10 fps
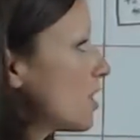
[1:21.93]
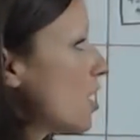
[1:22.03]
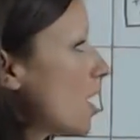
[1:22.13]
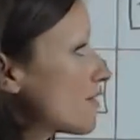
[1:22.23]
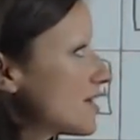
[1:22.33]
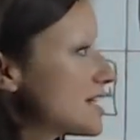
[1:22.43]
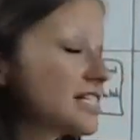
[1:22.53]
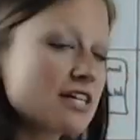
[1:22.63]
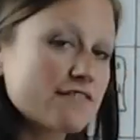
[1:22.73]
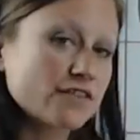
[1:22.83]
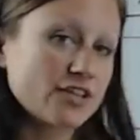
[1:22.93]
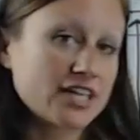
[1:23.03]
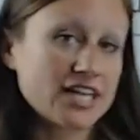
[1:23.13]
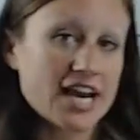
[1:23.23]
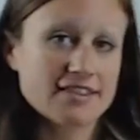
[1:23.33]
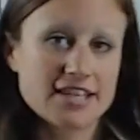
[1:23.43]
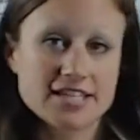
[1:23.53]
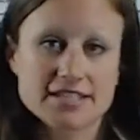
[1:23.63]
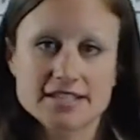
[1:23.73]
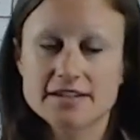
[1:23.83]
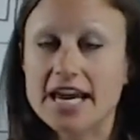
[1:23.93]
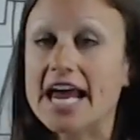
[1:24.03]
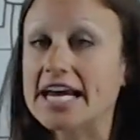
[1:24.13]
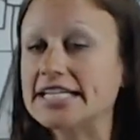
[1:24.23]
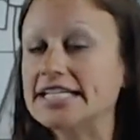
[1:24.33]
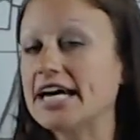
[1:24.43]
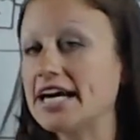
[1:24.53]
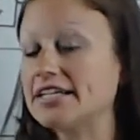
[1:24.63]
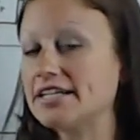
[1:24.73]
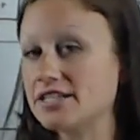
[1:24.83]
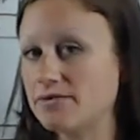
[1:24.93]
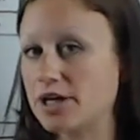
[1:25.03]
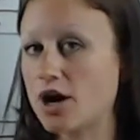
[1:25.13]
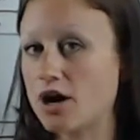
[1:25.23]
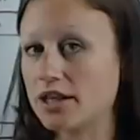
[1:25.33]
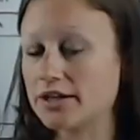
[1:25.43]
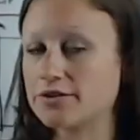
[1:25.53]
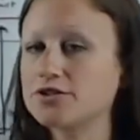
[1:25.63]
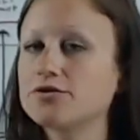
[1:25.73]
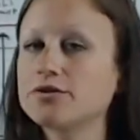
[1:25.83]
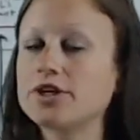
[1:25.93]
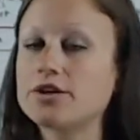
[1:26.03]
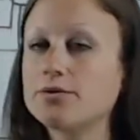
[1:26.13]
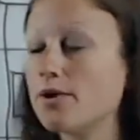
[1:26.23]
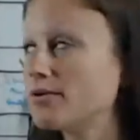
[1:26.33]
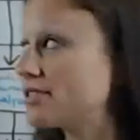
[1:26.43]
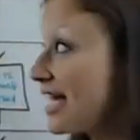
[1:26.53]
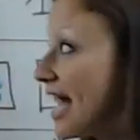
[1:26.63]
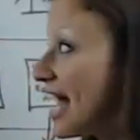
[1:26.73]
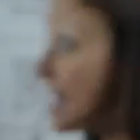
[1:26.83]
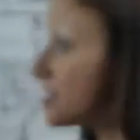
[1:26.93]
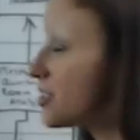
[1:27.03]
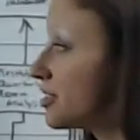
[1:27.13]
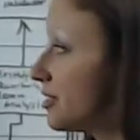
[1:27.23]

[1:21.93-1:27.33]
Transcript: Our reasoning for looking at this end-to-end, as we call it, or truly quote to cash,